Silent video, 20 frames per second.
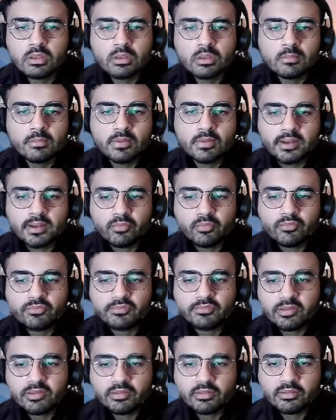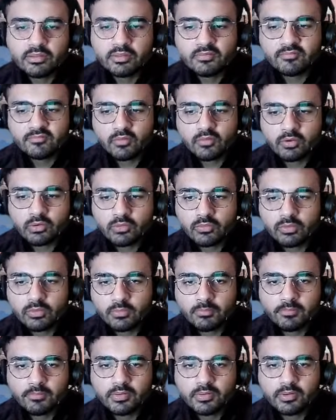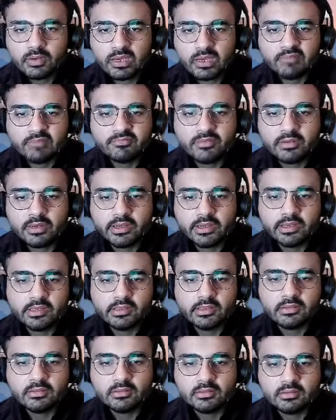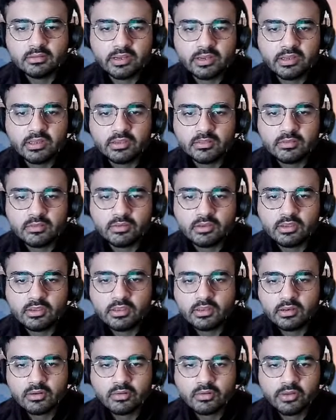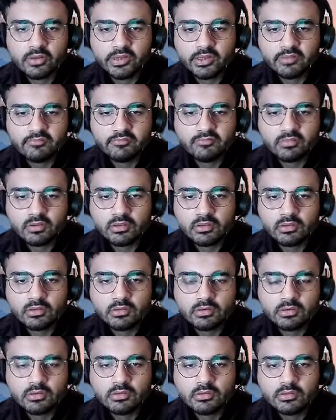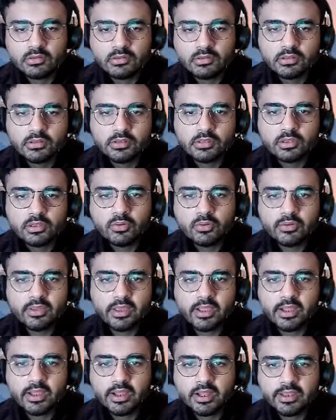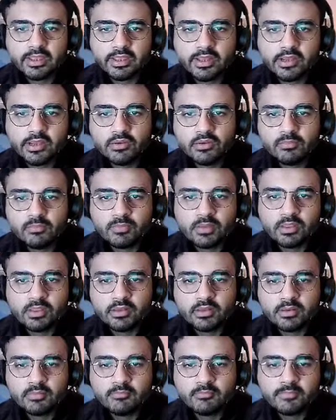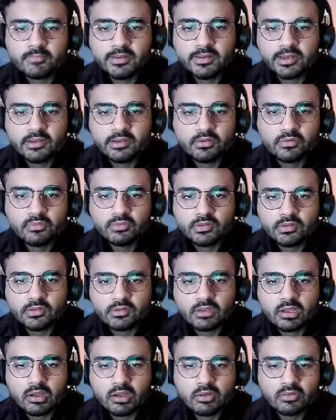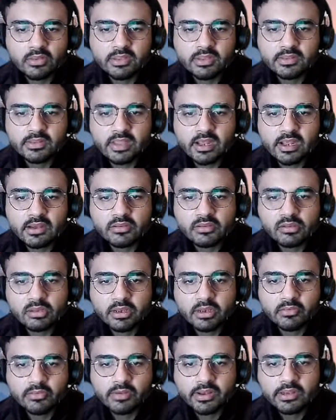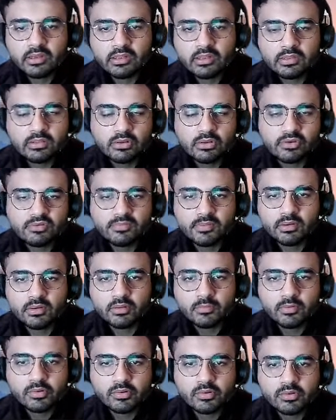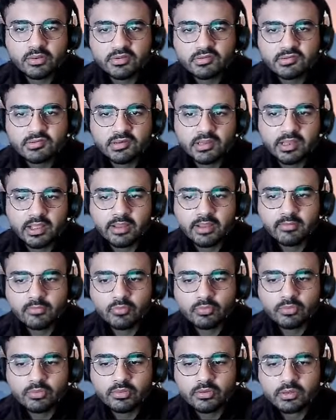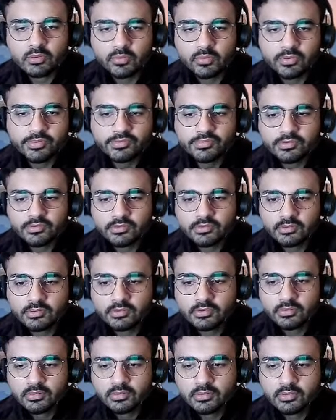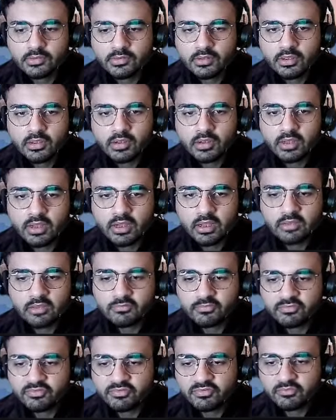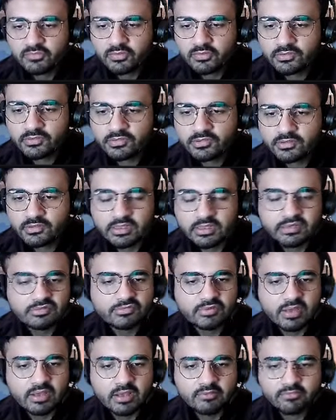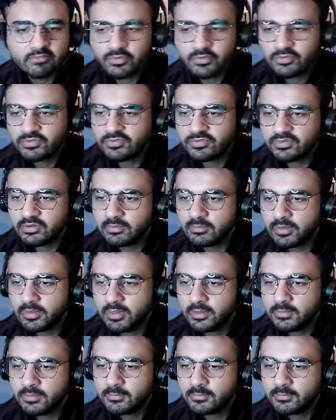But I don't really see the follow up after knight d3 here on knight f3. Okay, I get to play my knight to. In that scenario, knight d3 is better because I still eye both the squares. Hi, Fictionverse. Nice to have you on stream, man.